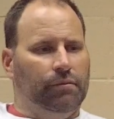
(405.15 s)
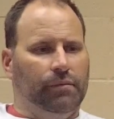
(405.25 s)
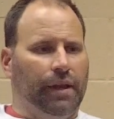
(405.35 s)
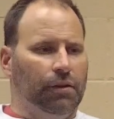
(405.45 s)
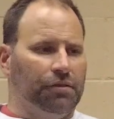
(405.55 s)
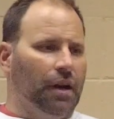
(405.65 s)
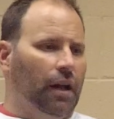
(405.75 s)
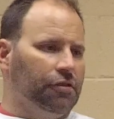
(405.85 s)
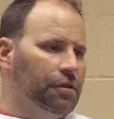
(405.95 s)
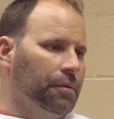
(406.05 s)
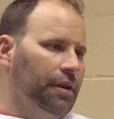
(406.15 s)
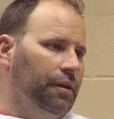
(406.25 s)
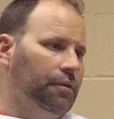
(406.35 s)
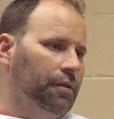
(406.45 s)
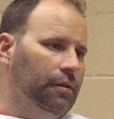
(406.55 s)
they don't scholarship
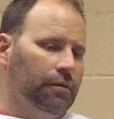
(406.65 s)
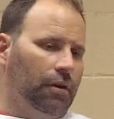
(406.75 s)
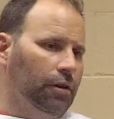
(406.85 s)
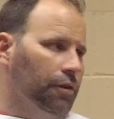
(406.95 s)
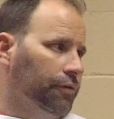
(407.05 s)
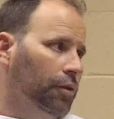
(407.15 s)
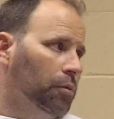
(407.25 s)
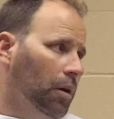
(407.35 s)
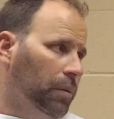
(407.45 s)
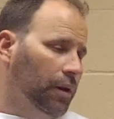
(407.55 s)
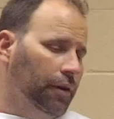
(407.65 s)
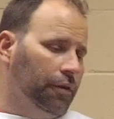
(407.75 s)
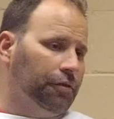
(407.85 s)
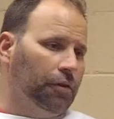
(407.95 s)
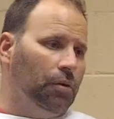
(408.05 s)
kids that aren't good football
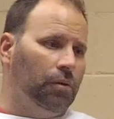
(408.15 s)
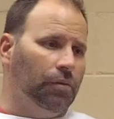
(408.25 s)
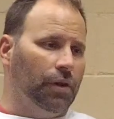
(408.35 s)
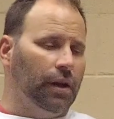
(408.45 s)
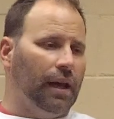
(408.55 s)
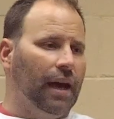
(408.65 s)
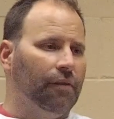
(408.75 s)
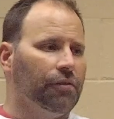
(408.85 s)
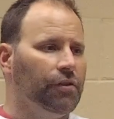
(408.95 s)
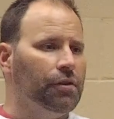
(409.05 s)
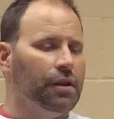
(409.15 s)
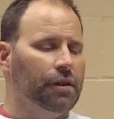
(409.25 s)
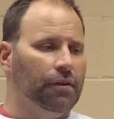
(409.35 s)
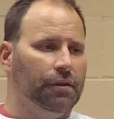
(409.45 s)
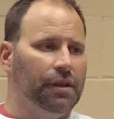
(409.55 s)
players. So they're going to have a few
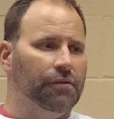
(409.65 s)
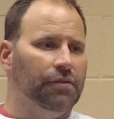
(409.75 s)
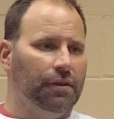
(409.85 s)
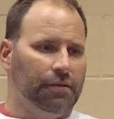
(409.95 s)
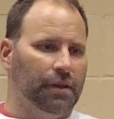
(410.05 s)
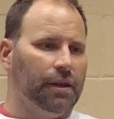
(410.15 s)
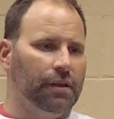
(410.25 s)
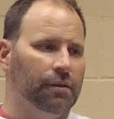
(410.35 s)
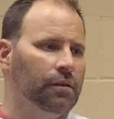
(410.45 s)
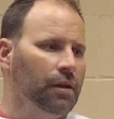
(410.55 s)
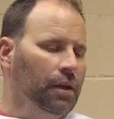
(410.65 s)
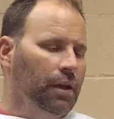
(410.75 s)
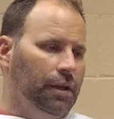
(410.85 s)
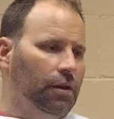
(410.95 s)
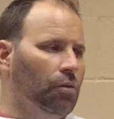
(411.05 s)
kids on defense that can,
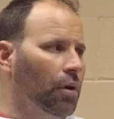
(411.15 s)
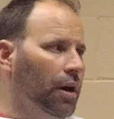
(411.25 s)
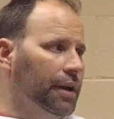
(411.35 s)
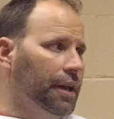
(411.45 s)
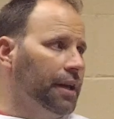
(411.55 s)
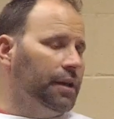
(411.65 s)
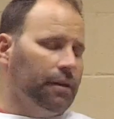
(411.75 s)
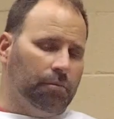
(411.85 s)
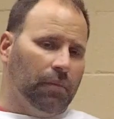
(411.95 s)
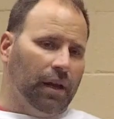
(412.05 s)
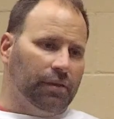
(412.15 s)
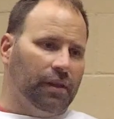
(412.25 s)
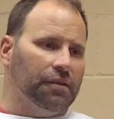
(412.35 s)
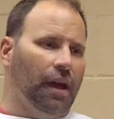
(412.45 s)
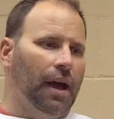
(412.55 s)
run and hit and make
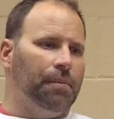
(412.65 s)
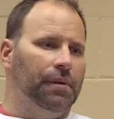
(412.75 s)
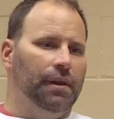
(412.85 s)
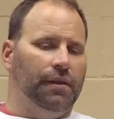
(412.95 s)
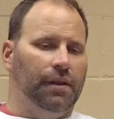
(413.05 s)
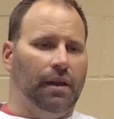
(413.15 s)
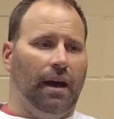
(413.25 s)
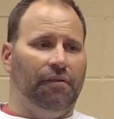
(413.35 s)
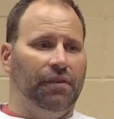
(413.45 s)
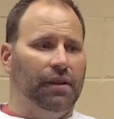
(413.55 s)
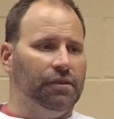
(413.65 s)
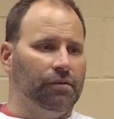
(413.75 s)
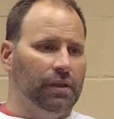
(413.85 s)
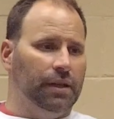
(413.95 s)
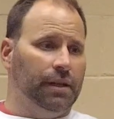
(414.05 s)
things happen. And then
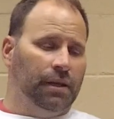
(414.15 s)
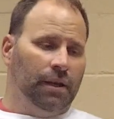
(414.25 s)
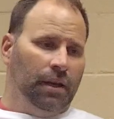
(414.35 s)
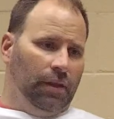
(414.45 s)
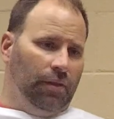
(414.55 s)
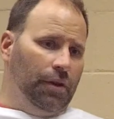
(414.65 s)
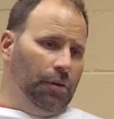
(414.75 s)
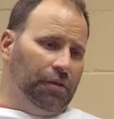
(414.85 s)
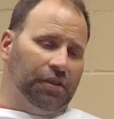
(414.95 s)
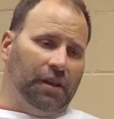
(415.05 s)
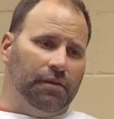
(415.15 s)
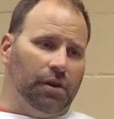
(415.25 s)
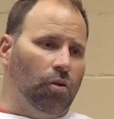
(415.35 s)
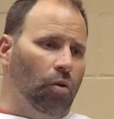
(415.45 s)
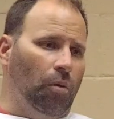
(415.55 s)
offensively, their receiving
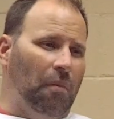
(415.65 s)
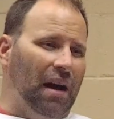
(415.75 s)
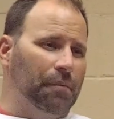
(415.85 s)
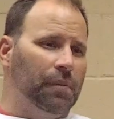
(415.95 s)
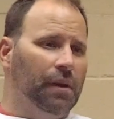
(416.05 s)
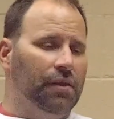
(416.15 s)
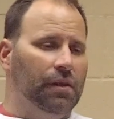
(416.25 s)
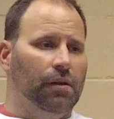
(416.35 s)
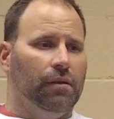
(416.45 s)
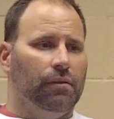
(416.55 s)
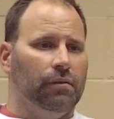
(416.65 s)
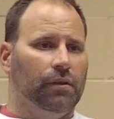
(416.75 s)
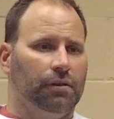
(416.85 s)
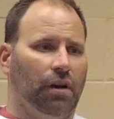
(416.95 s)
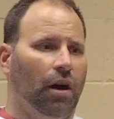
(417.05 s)
core might be
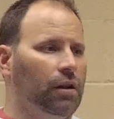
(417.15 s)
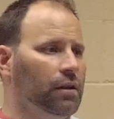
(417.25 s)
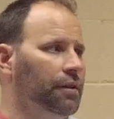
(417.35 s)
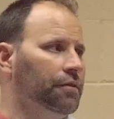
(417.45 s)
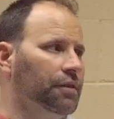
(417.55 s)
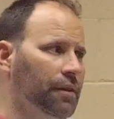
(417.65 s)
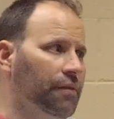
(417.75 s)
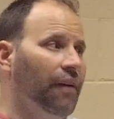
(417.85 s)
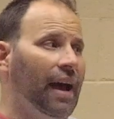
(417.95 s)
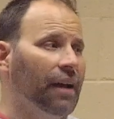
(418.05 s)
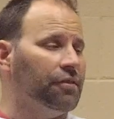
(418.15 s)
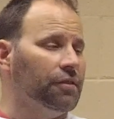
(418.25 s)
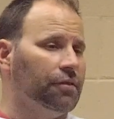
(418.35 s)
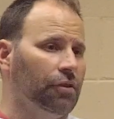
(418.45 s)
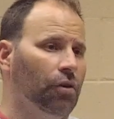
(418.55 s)
the tallest and the
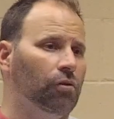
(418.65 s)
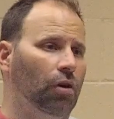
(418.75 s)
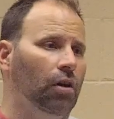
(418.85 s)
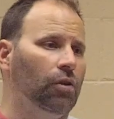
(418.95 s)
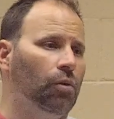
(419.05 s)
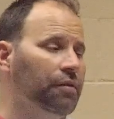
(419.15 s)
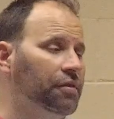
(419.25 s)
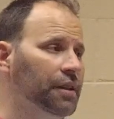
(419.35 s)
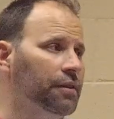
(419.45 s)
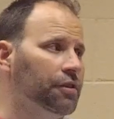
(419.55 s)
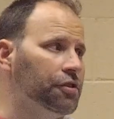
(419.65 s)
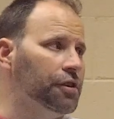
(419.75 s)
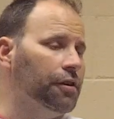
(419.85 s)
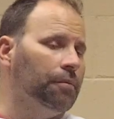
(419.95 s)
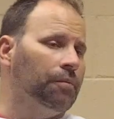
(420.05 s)
fastest overall that we've seen this
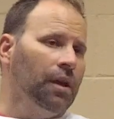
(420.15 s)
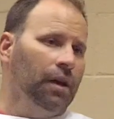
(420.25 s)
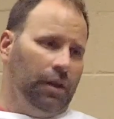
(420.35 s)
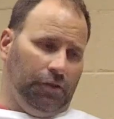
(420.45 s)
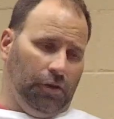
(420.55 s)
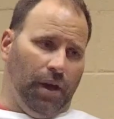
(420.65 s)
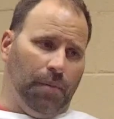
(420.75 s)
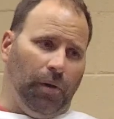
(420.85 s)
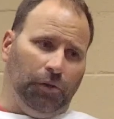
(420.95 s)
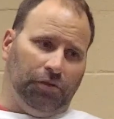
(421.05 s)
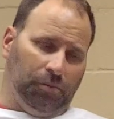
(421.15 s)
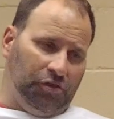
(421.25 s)
year. So they pose some